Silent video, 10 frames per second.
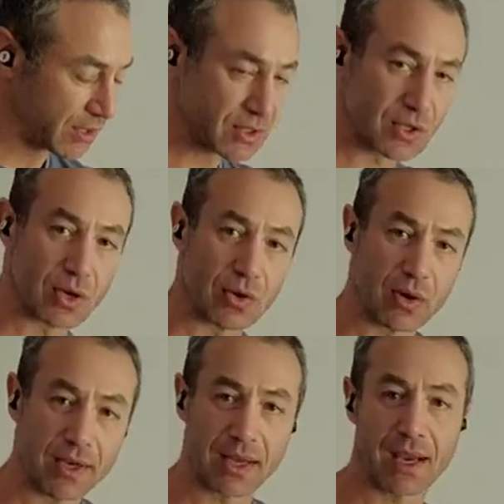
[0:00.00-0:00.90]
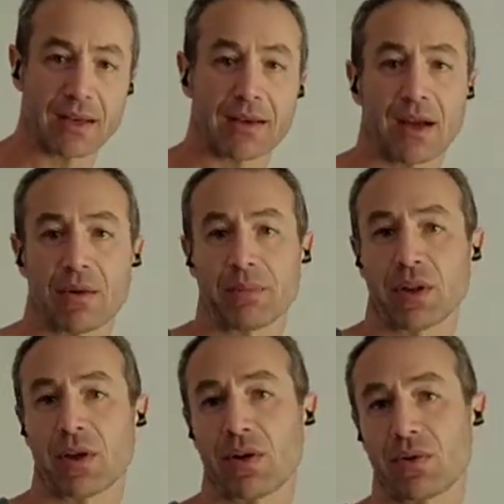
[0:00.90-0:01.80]
So again, down
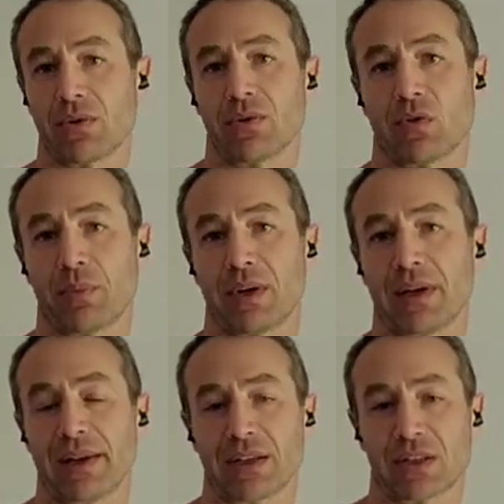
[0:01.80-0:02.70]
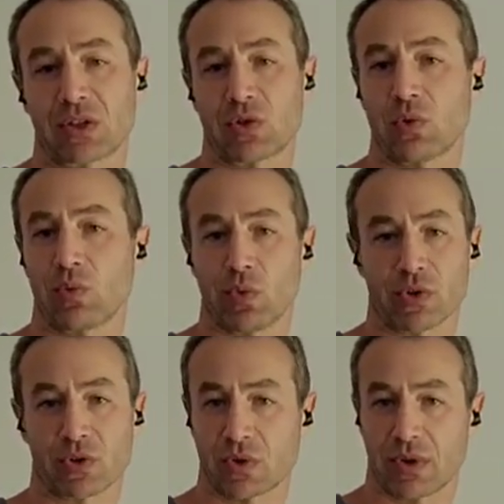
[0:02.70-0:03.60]
below will be links to
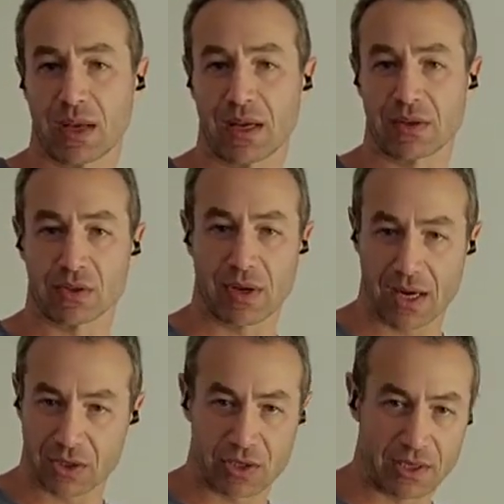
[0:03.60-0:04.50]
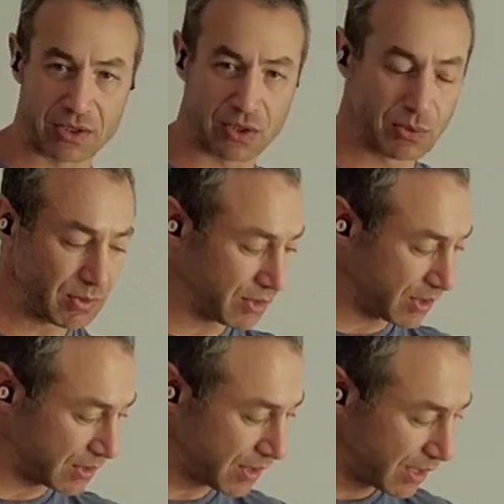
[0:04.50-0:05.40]
what to get to actually deal with
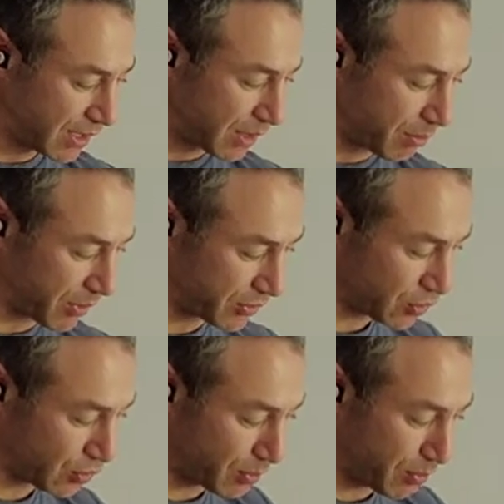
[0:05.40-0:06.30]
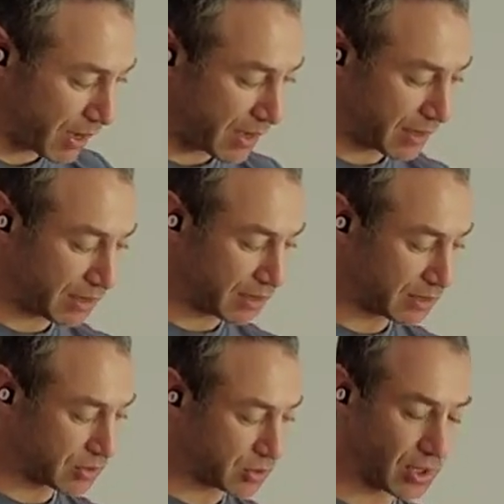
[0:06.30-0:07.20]
it, but you may
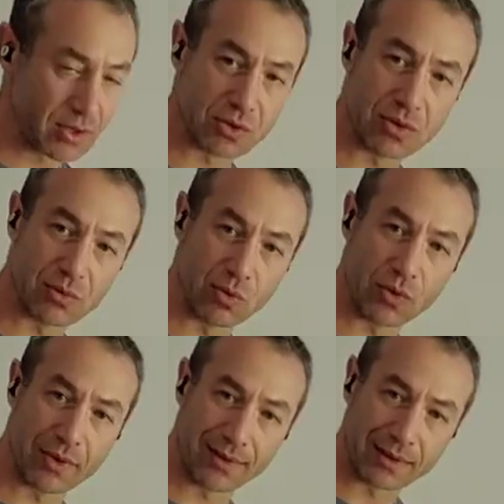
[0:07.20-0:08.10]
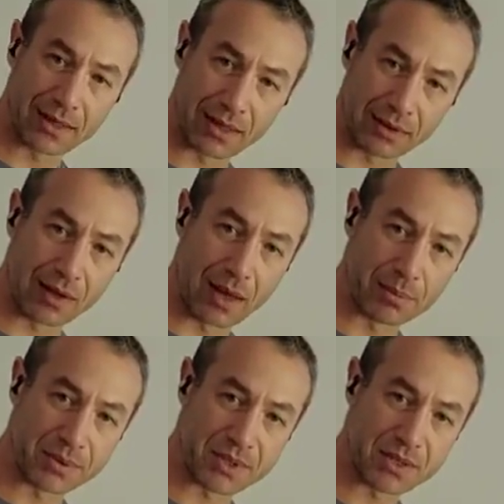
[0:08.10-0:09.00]
try to avoid that
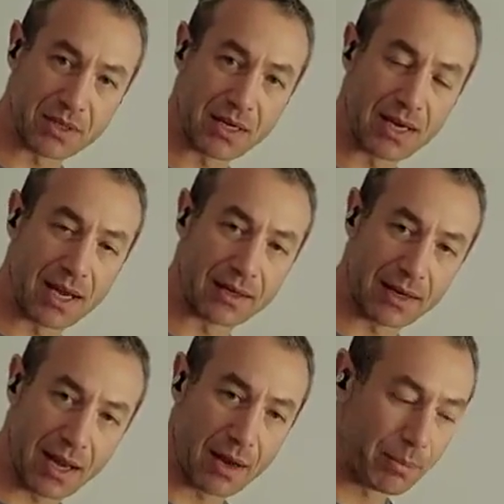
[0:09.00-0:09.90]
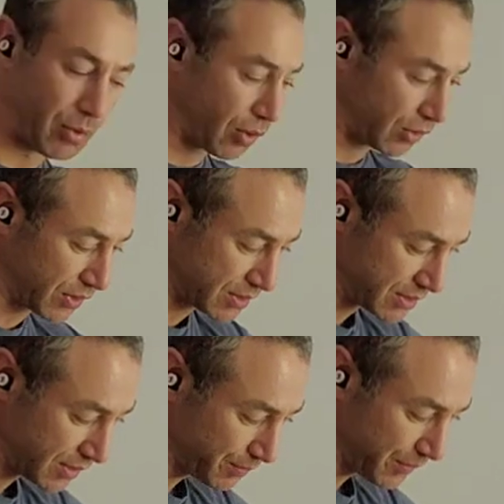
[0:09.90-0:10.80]
clumps and air pockets